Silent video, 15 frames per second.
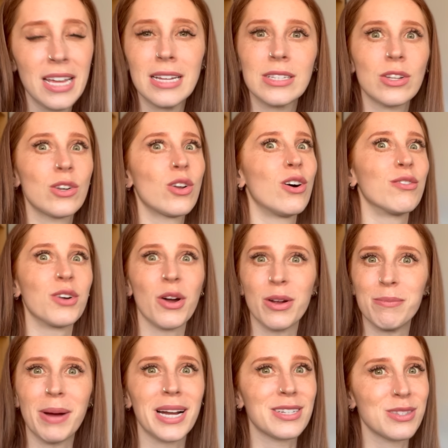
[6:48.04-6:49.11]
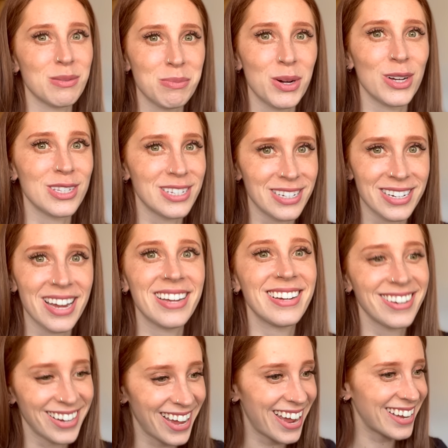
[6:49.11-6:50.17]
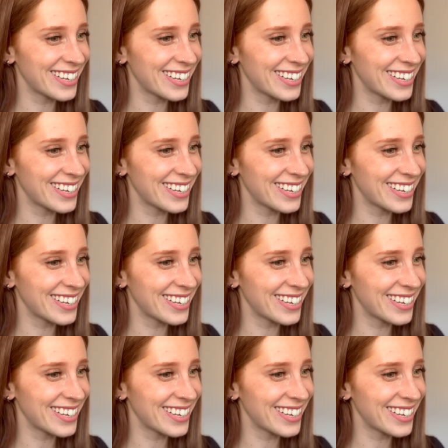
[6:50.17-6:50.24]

a lot of going back to the past today, okay?